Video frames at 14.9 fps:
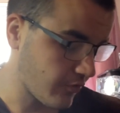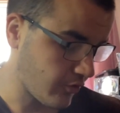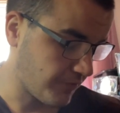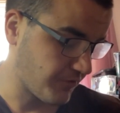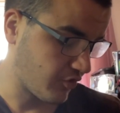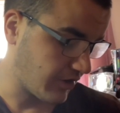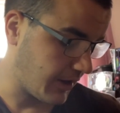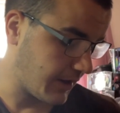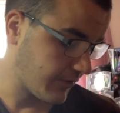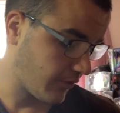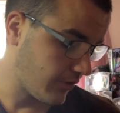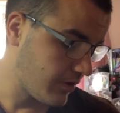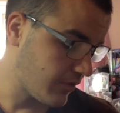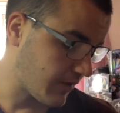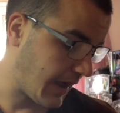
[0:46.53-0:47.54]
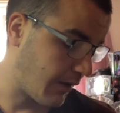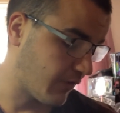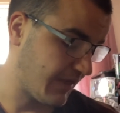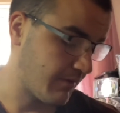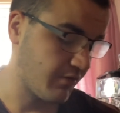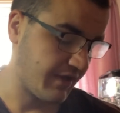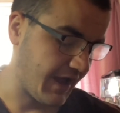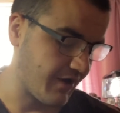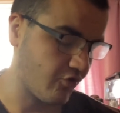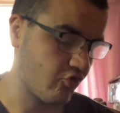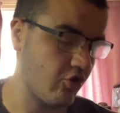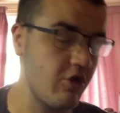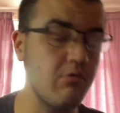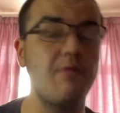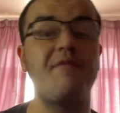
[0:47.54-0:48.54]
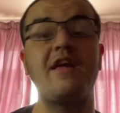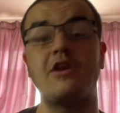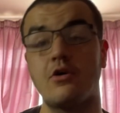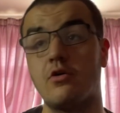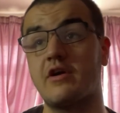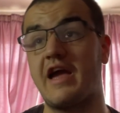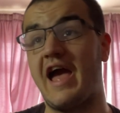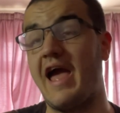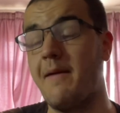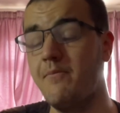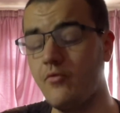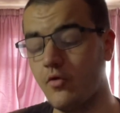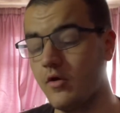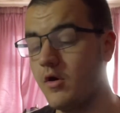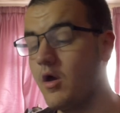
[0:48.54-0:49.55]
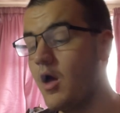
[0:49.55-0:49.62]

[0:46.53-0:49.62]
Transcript: So for starters, I was able to get two video games.